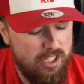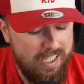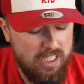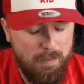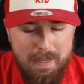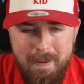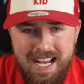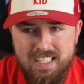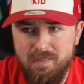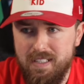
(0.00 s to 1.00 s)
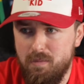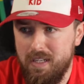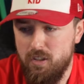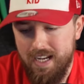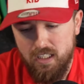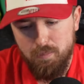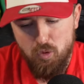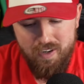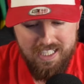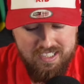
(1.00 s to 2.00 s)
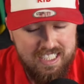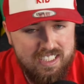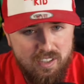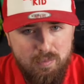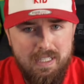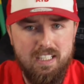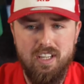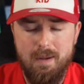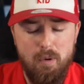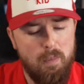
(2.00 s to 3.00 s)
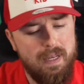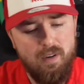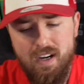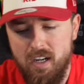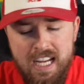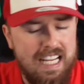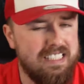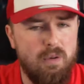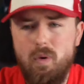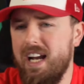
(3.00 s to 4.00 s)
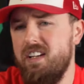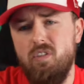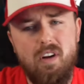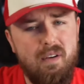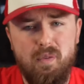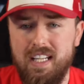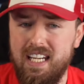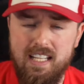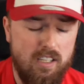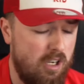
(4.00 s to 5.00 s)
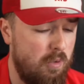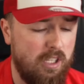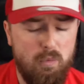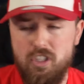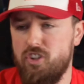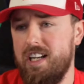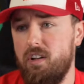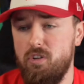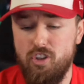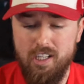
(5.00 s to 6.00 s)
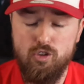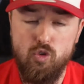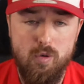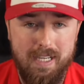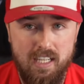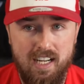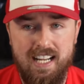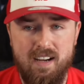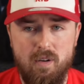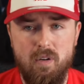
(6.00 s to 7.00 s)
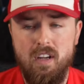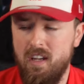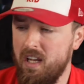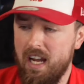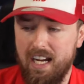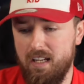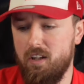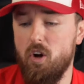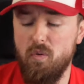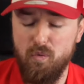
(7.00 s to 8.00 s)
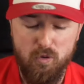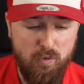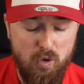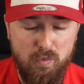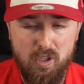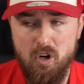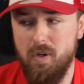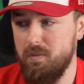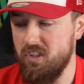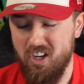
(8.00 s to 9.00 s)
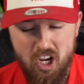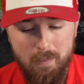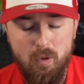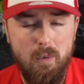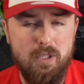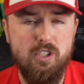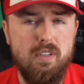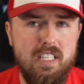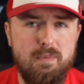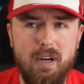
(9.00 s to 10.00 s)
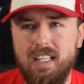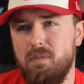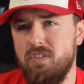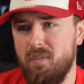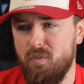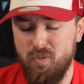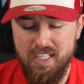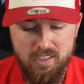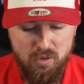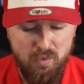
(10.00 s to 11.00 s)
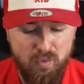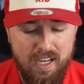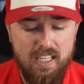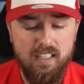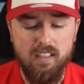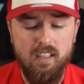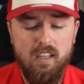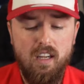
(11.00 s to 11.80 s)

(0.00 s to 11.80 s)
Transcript: tried to play passively when you had the ball around the 60th minute and started popping it around, it's like, why are you not going for the killer goal? I know what you're trying to do. You're trying to draw Man United out and then go for, go for the goal. There was a couple opportunities, but there was nothing really too threatening.